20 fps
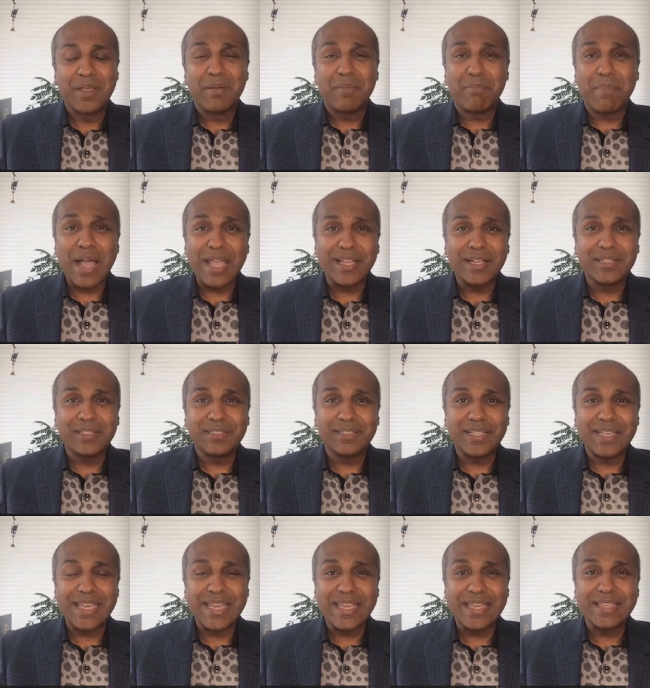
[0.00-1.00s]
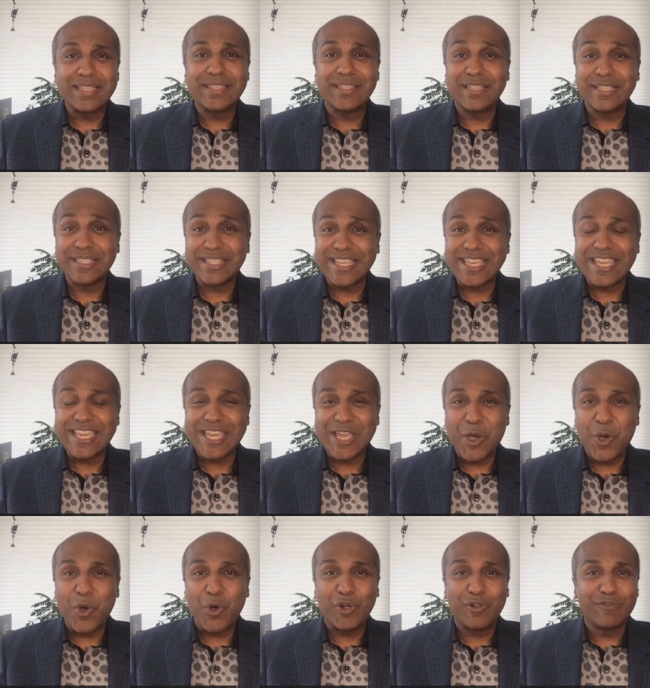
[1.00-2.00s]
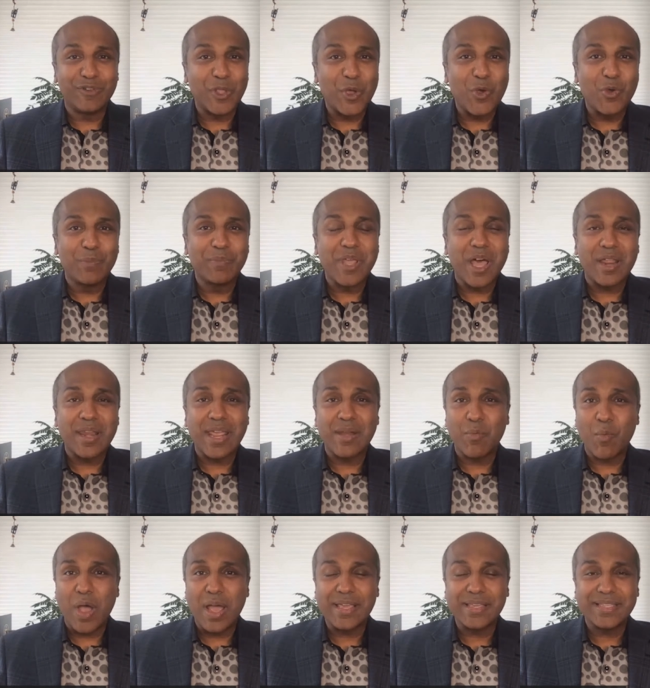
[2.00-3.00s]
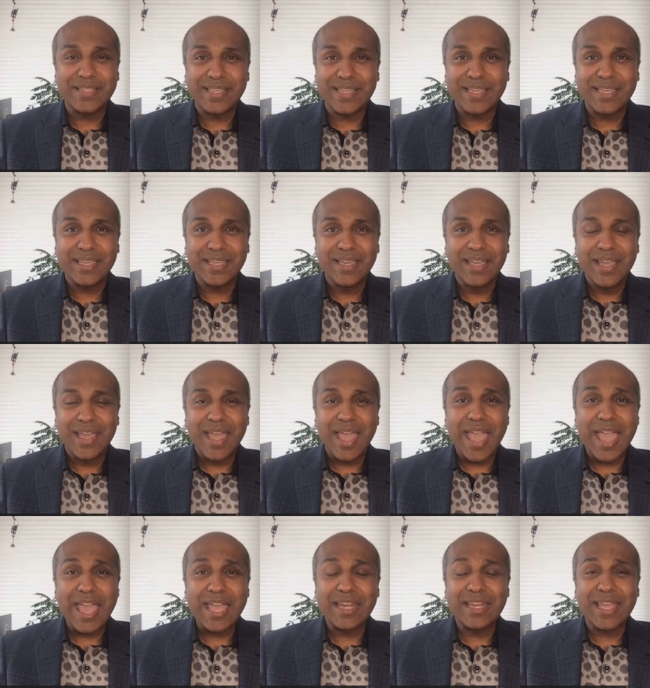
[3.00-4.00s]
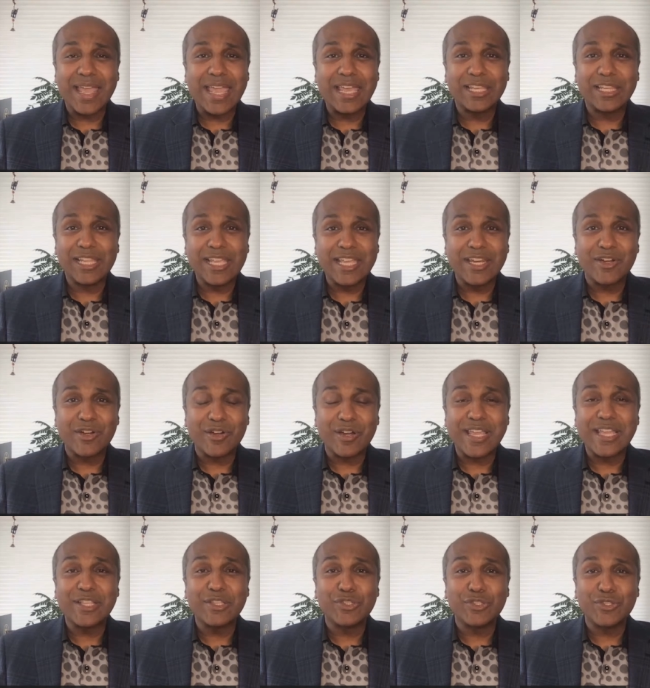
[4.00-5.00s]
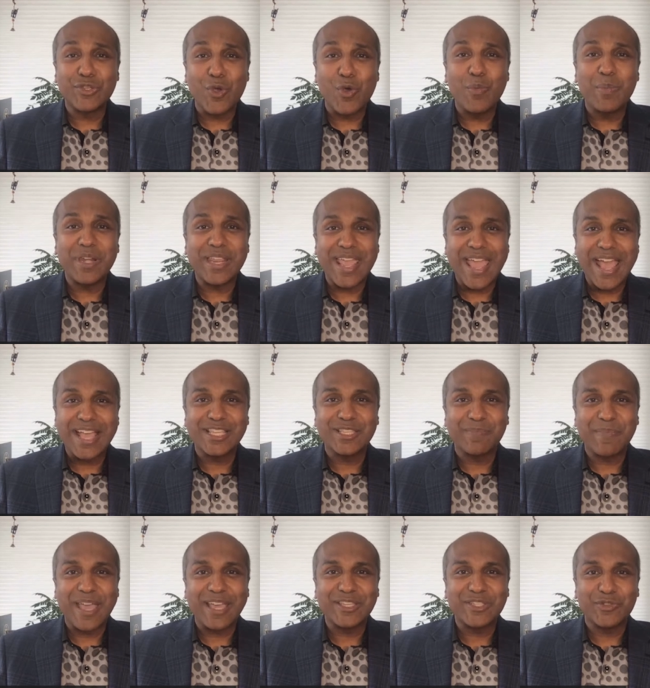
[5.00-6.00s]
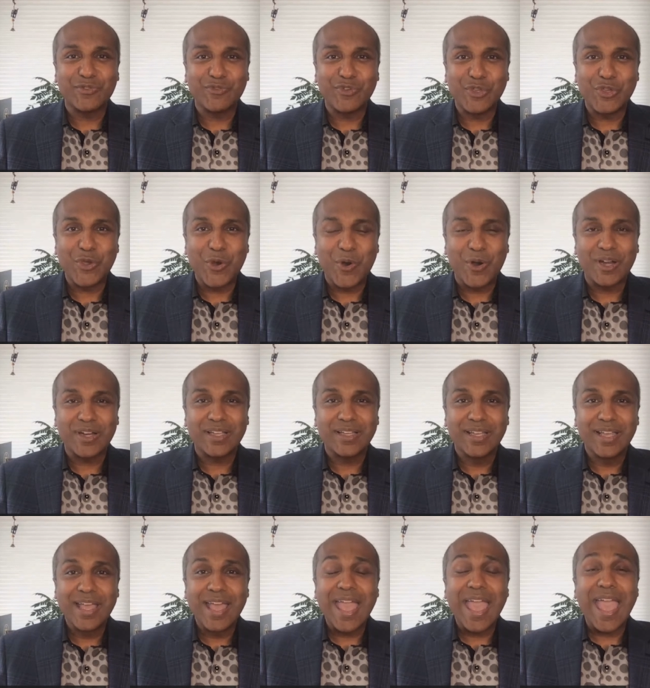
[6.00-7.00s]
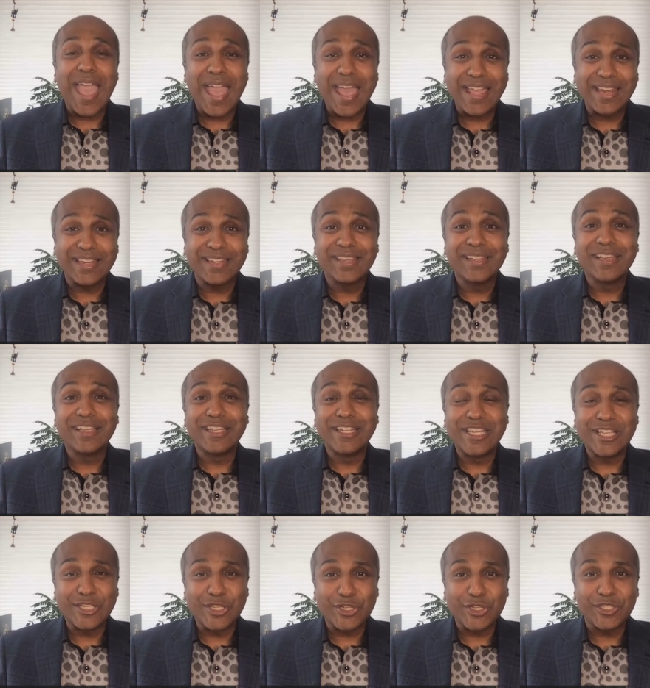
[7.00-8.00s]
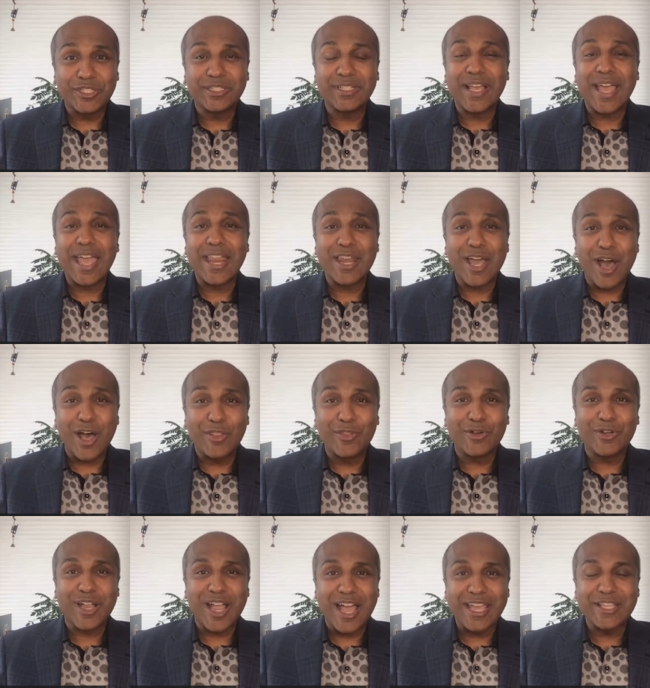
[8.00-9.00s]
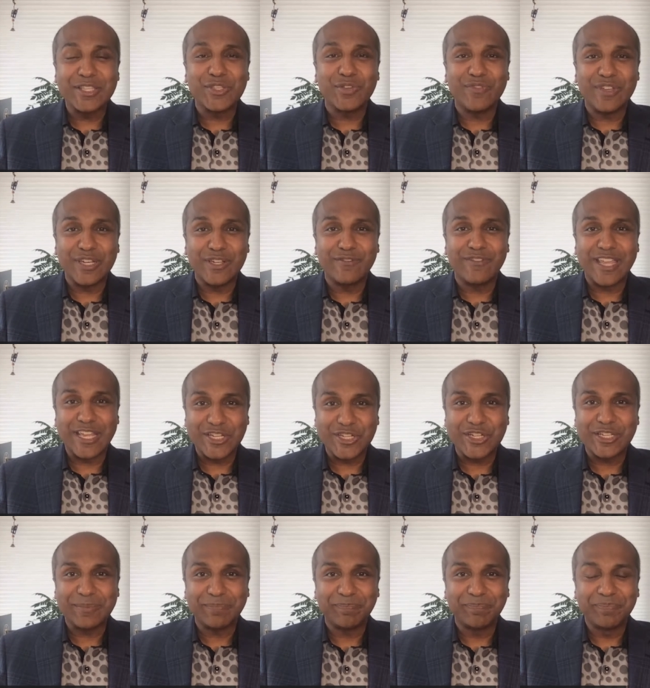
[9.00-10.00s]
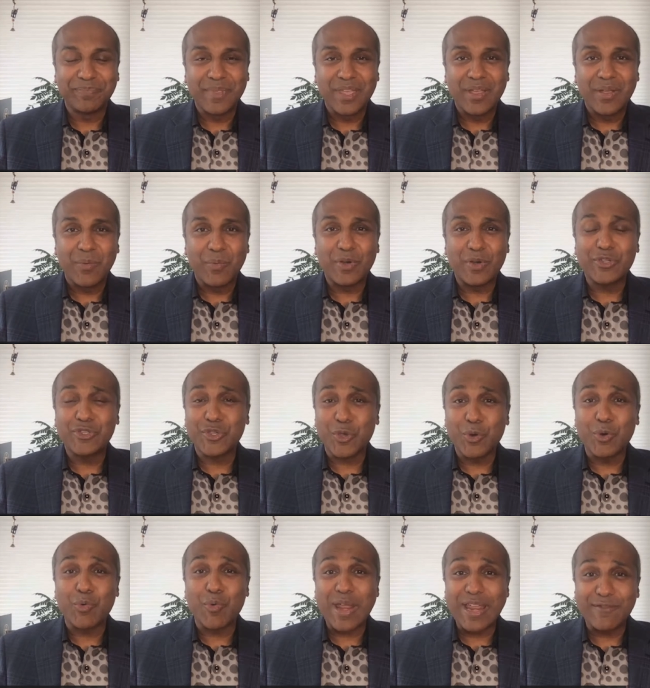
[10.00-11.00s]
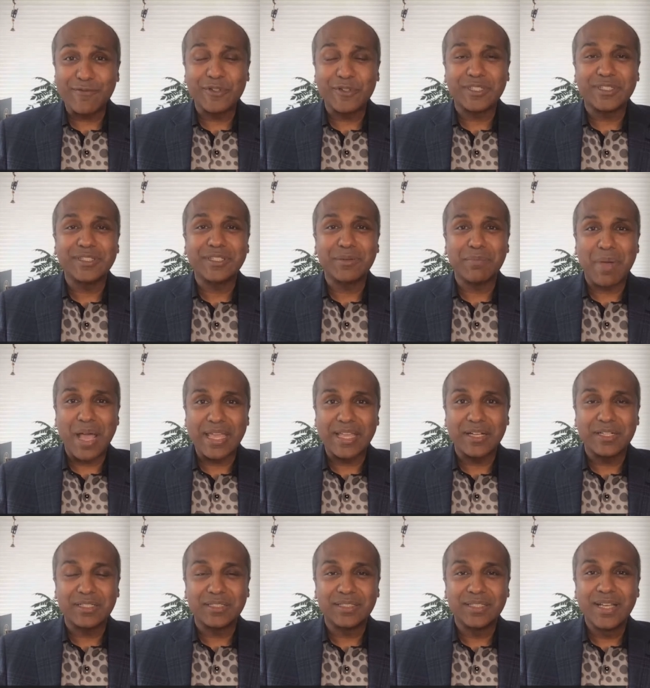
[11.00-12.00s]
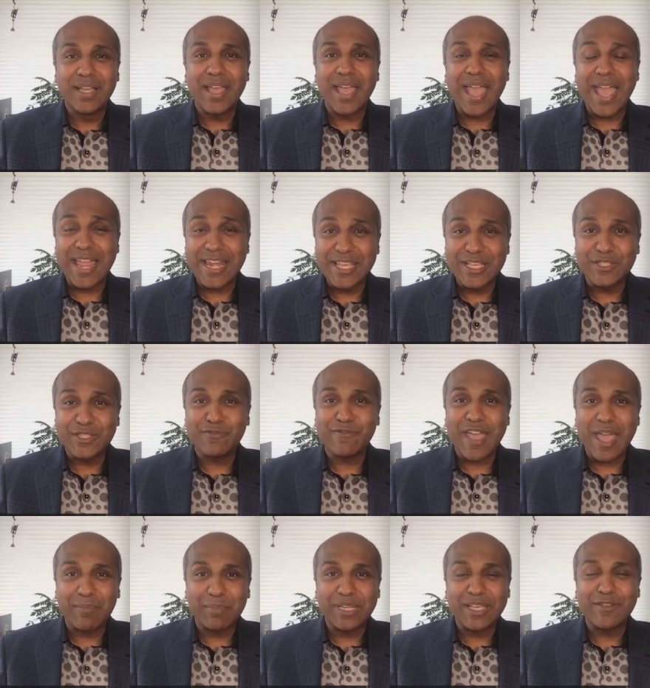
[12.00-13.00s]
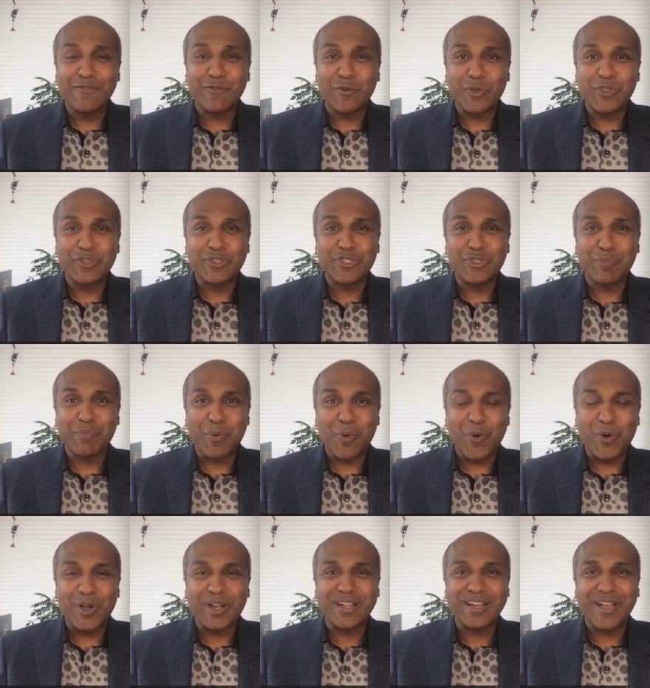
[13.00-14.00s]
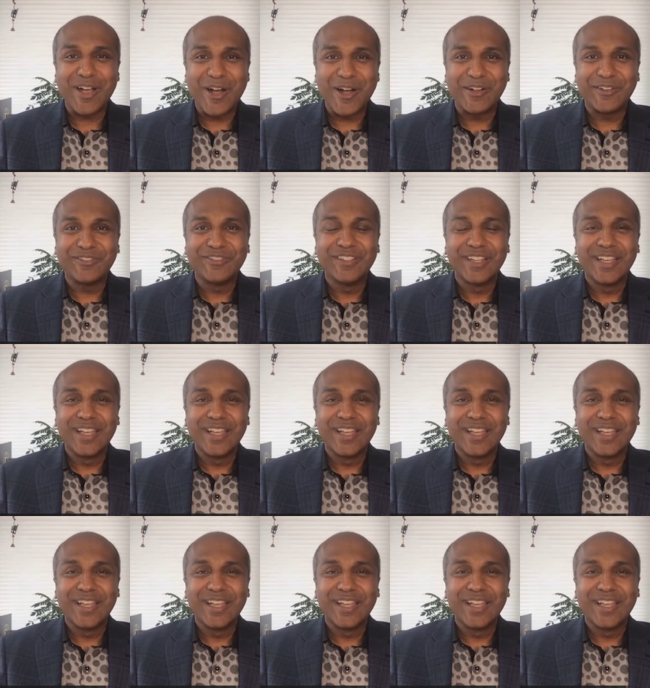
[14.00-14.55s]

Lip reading: Michael is the CEO of Loeb.nyc and a leader in so many aspects of New York and digital and other kinds of innovation. We're so grateful to Michael and his family for the support of